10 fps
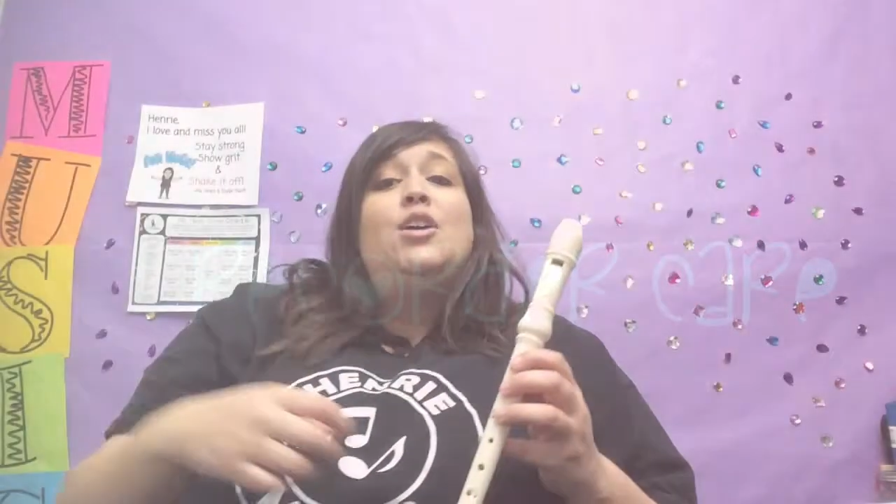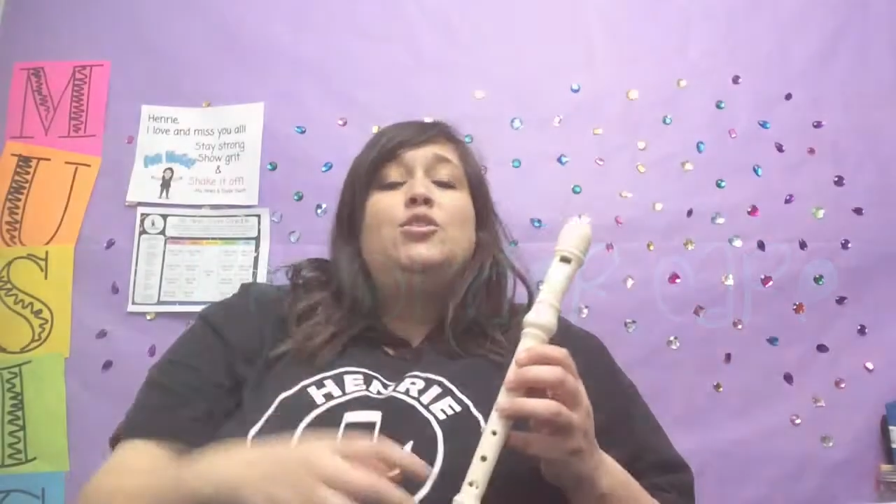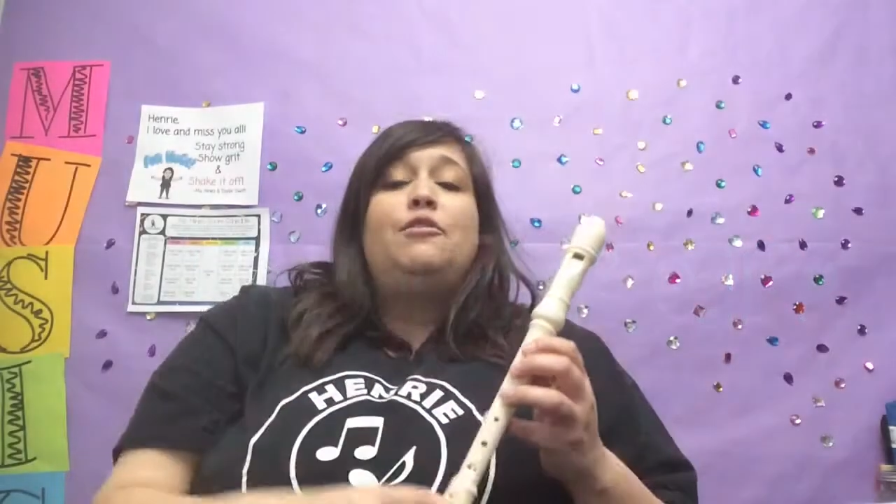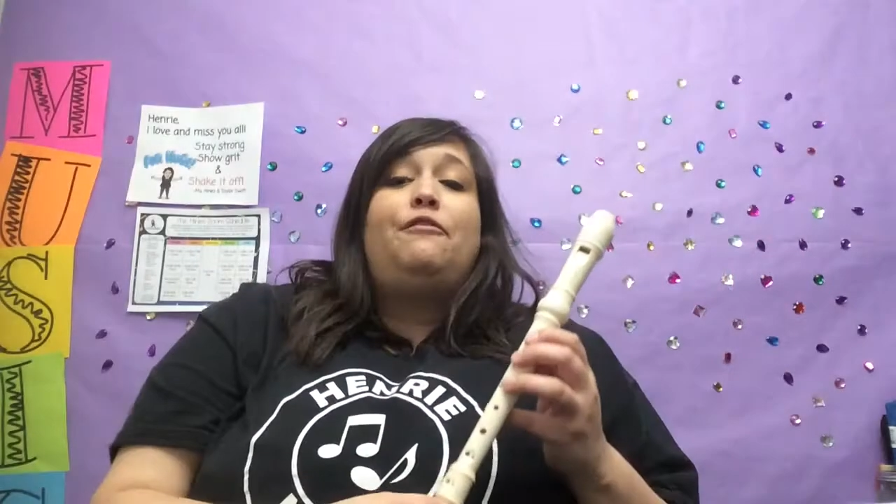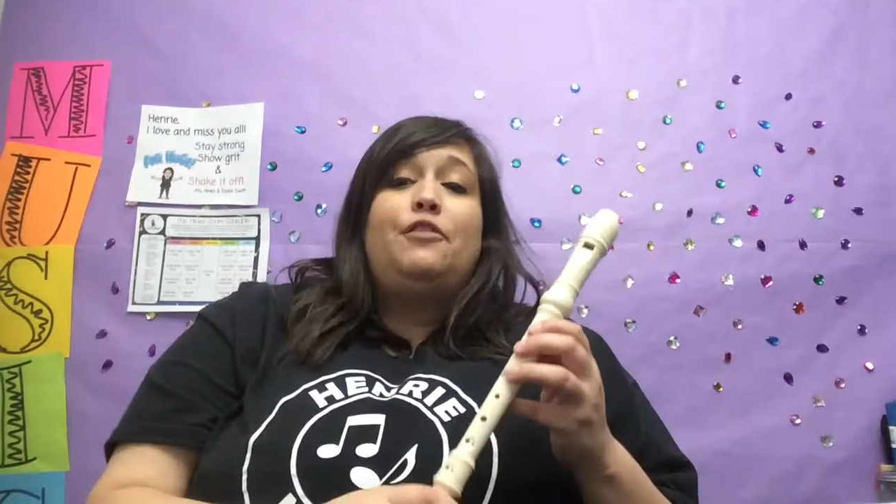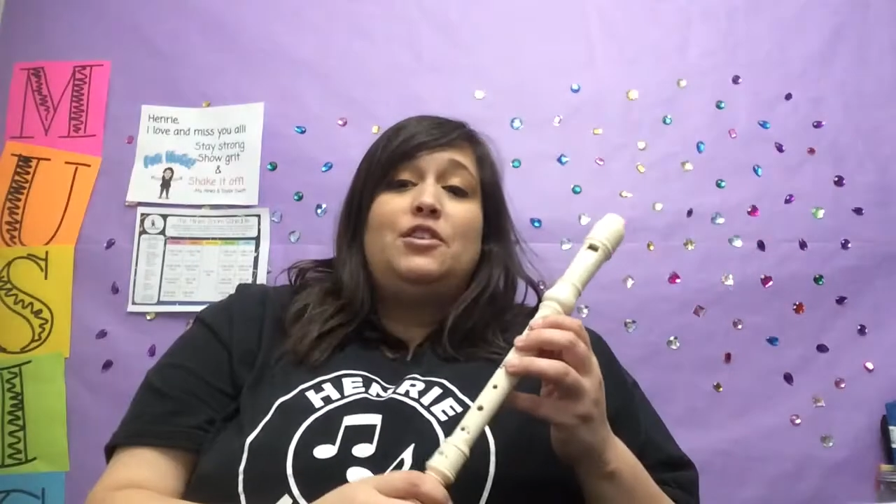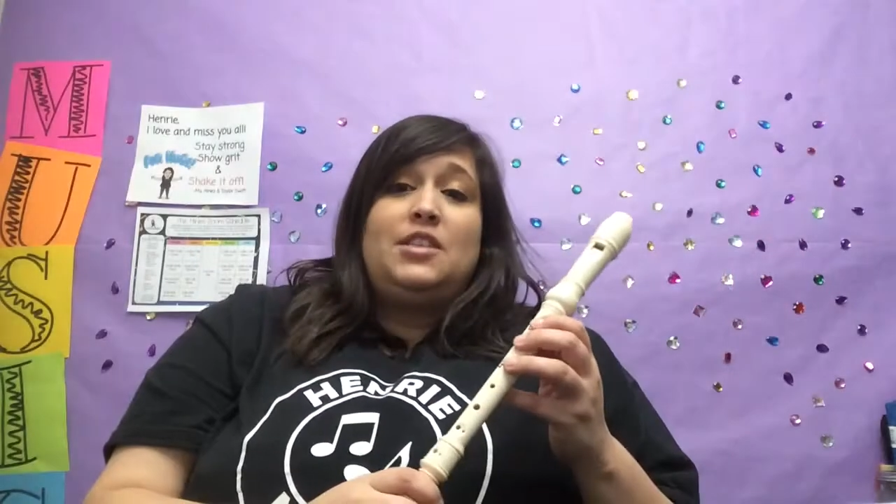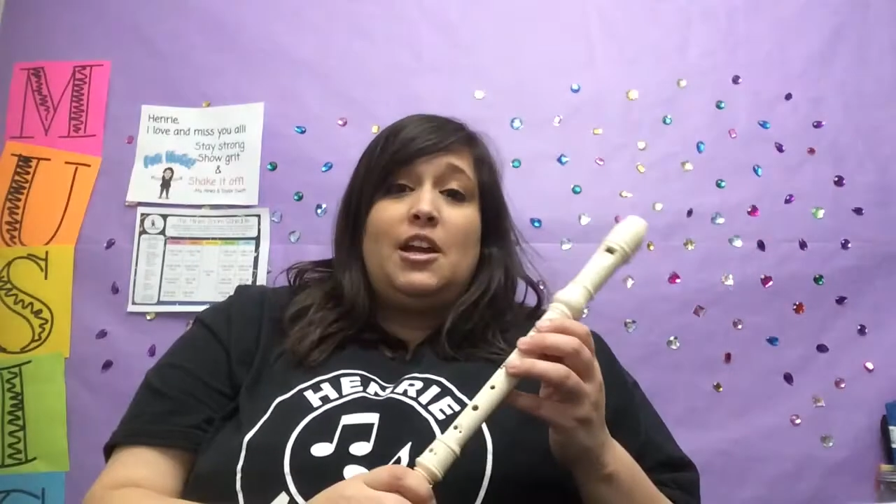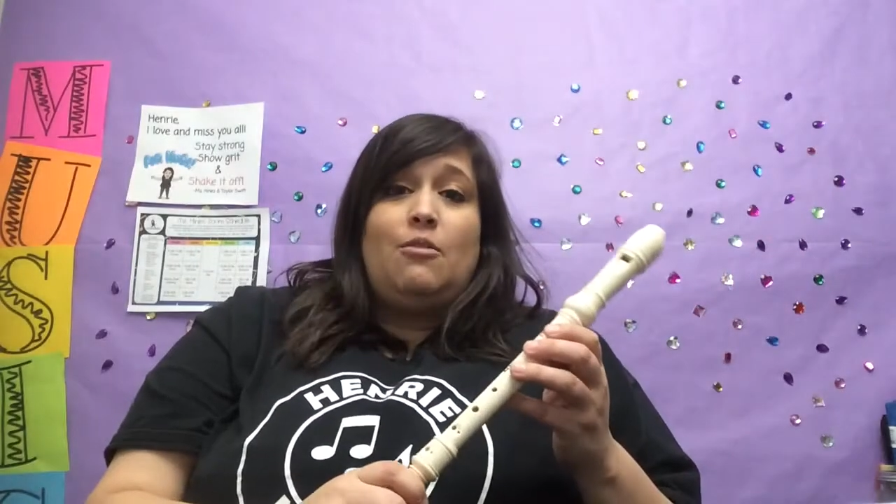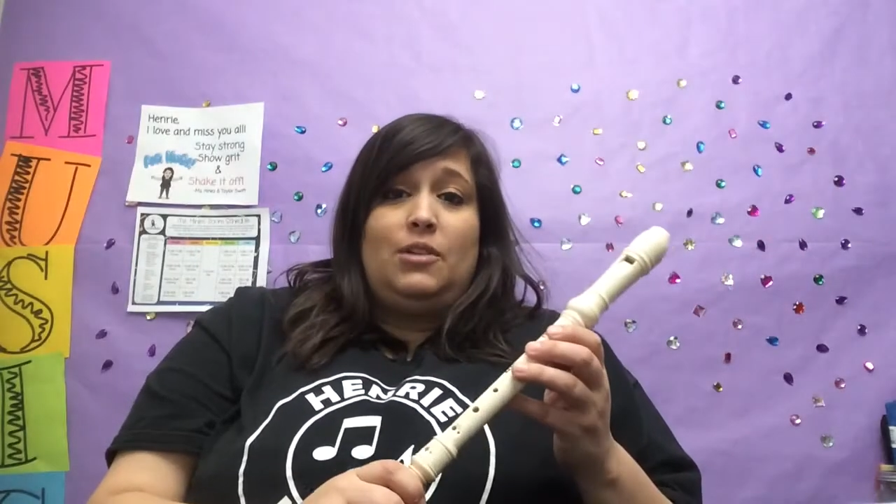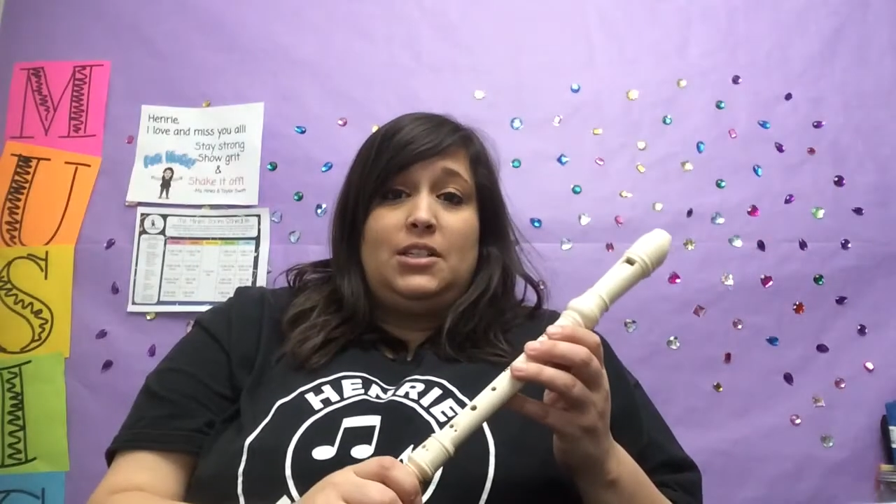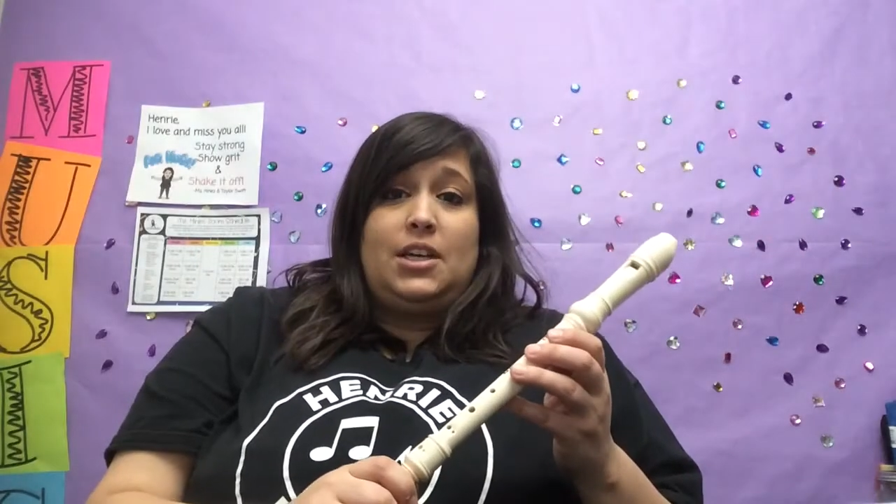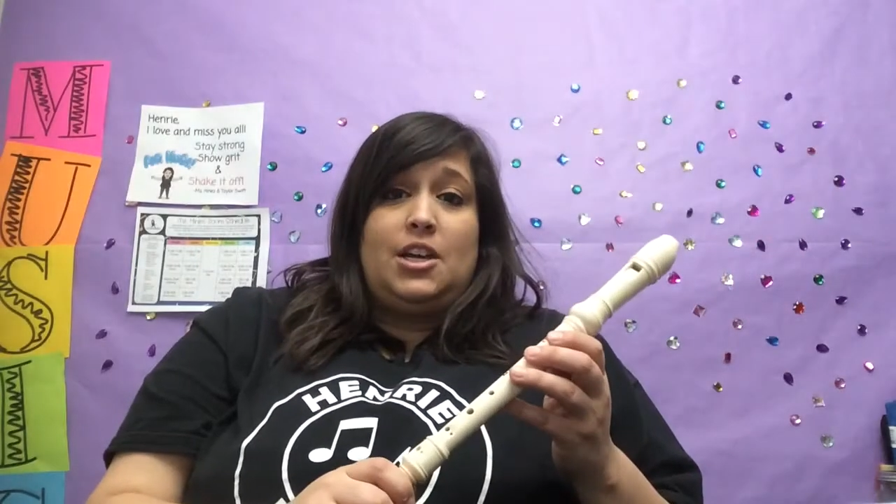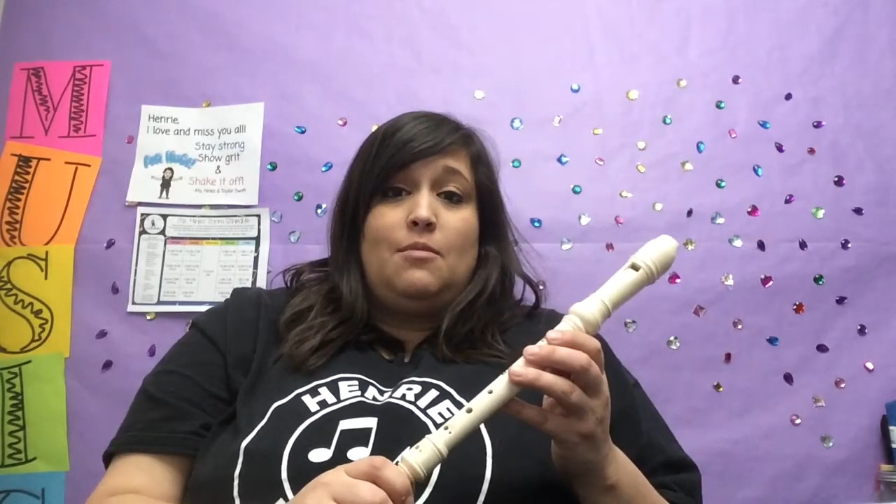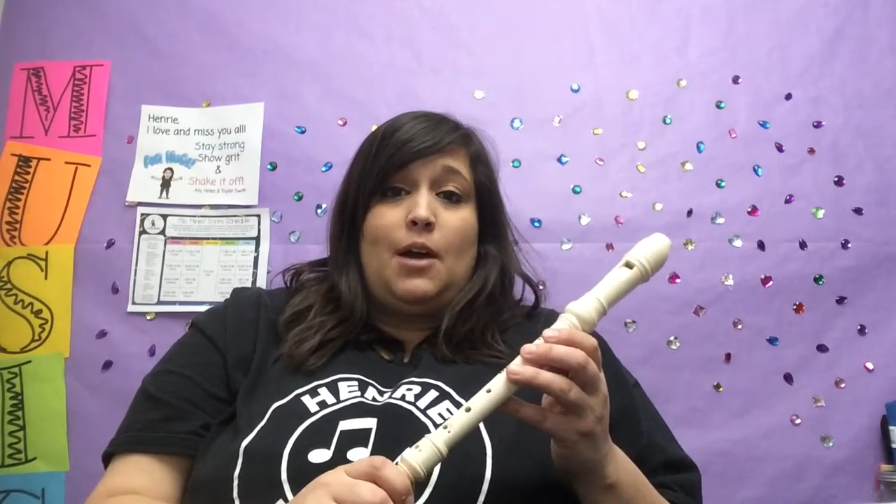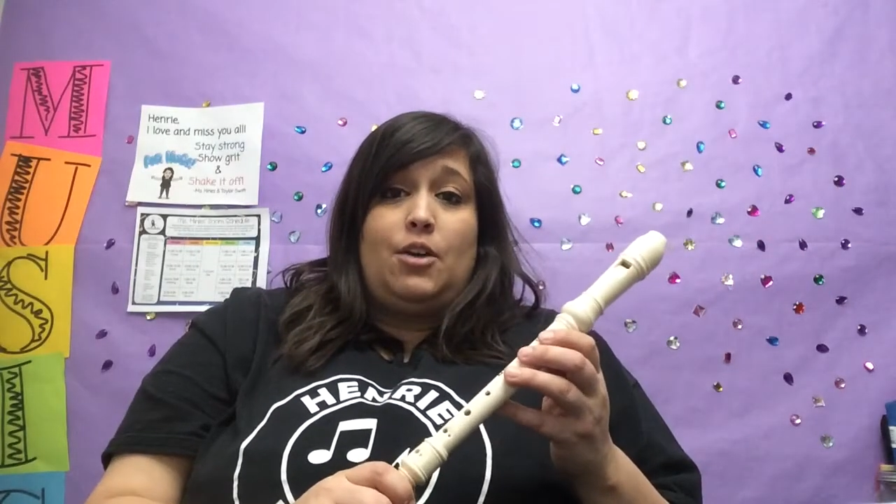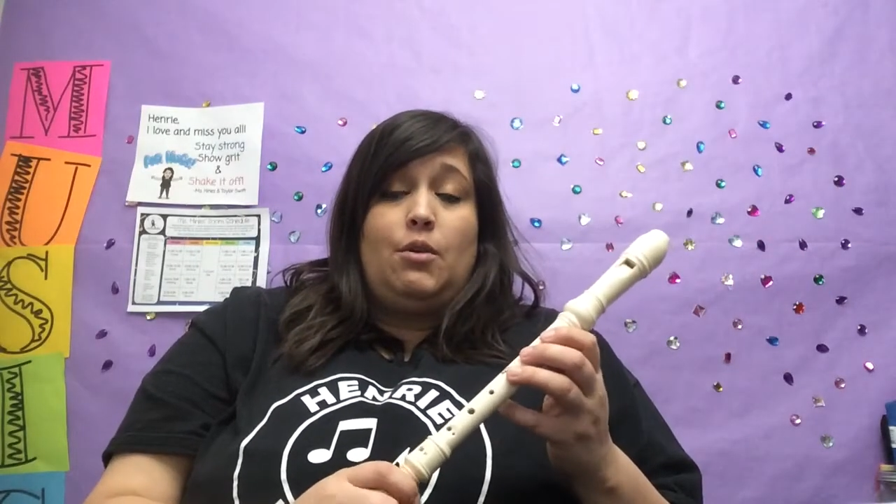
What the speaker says: So the first thing I want to tell you about your